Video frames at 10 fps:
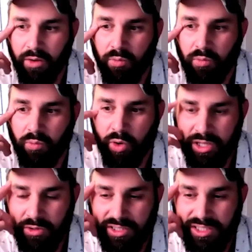when
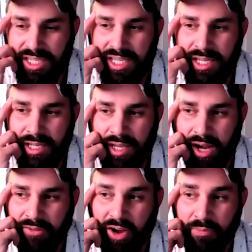you see kind
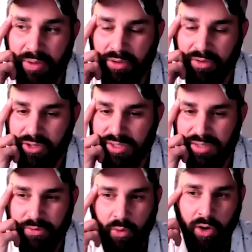of how people have used it
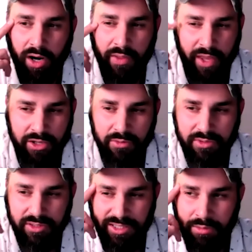before, and then you
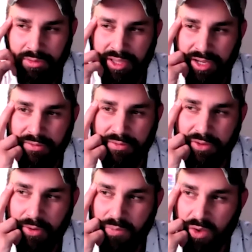think of
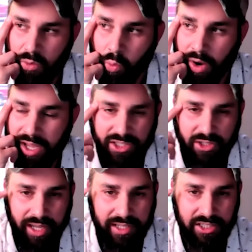ways you'd
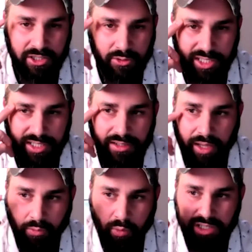like to use it,
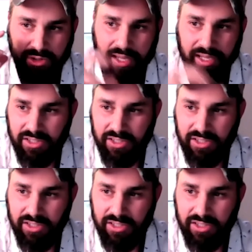like ways you like to